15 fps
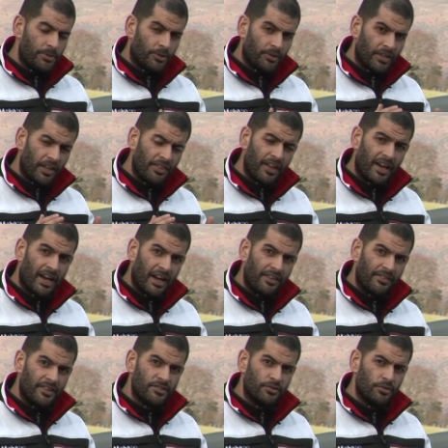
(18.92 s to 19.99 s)
on the other
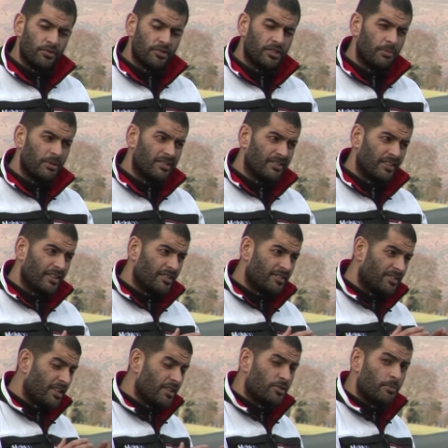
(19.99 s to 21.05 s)
hand, there's also something slightly
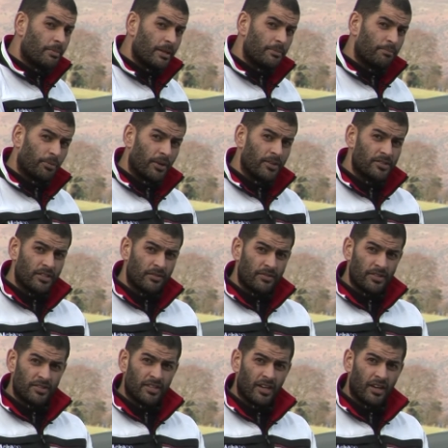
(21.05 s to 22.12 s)
sinister about the pricing of
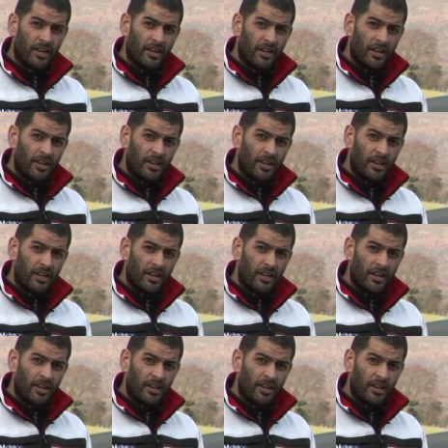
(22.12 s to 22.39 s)
this car.